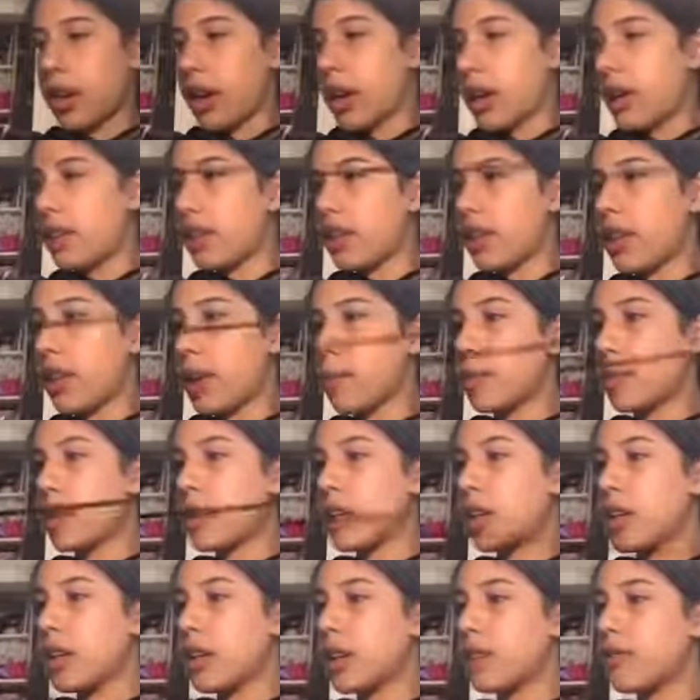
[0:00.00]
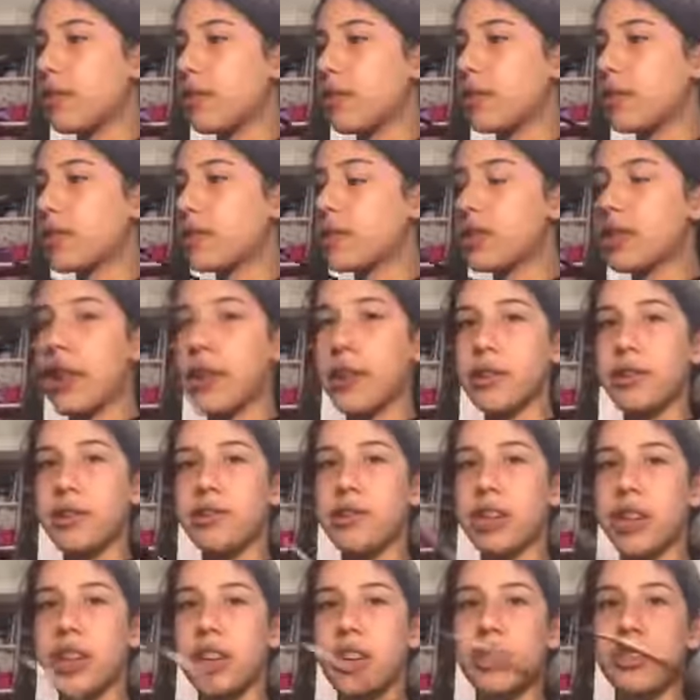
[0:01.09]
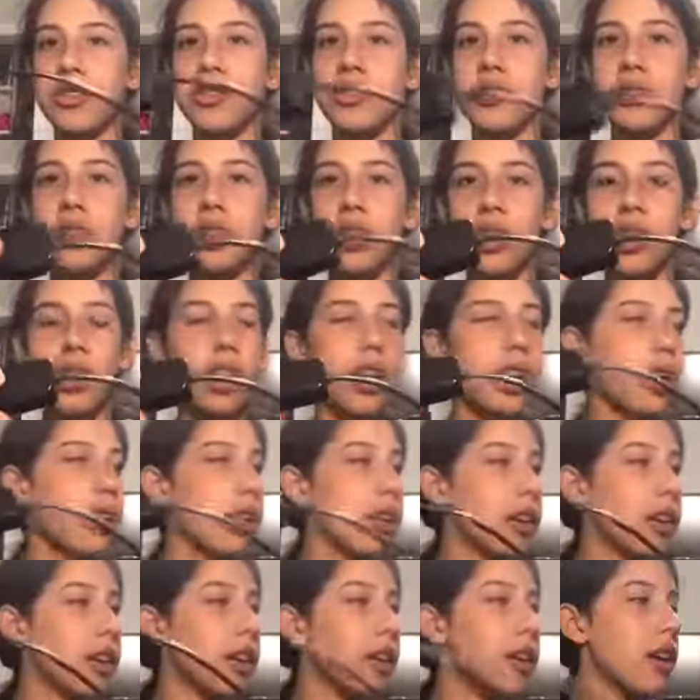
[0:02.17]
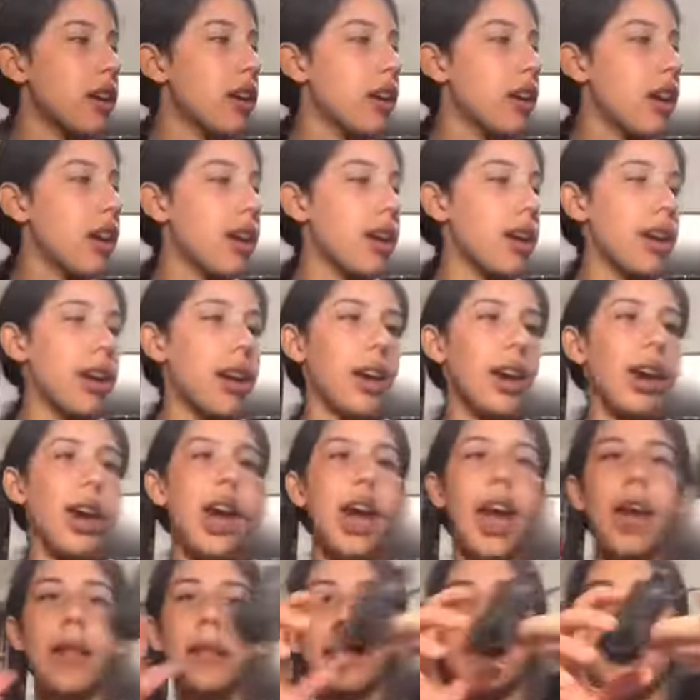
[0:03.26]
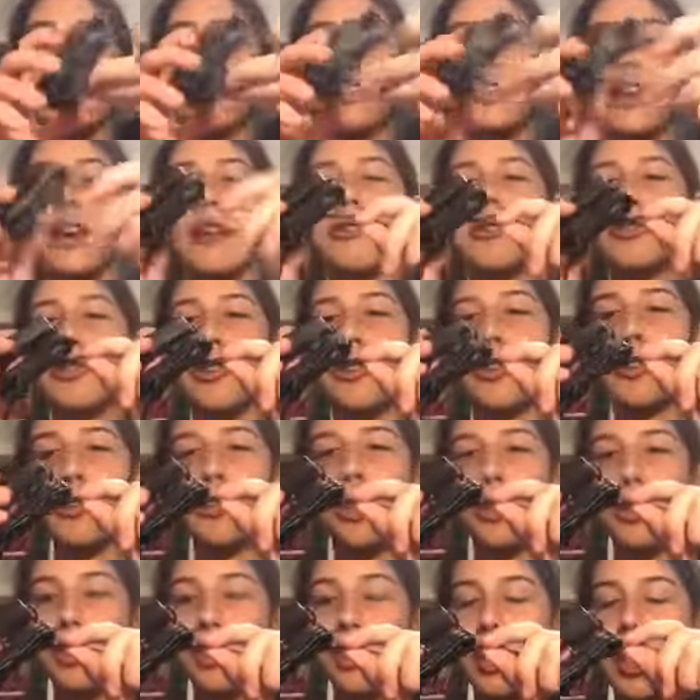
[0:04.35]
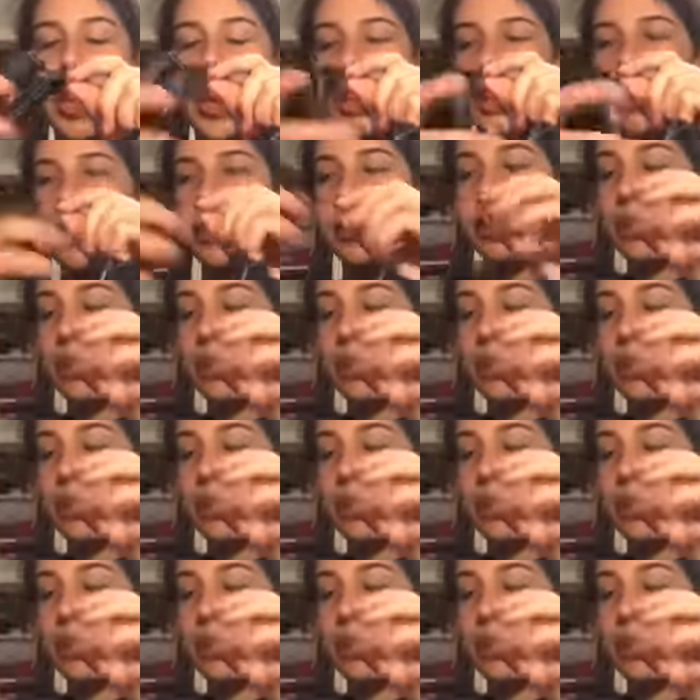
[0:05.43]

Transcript: And I believe this is how you change the color. And this is how you turn on the lights.